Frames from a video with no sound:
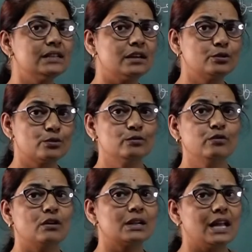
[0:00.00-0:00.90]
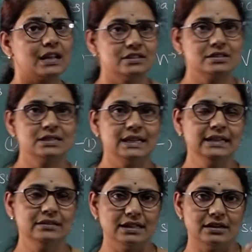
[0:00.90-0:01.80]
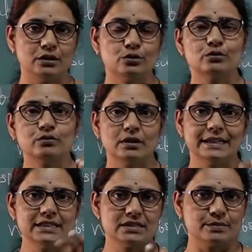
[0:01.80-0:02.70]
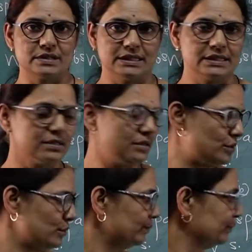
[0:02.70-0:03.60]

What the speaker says: are true for larger set, they are true for its subsets also.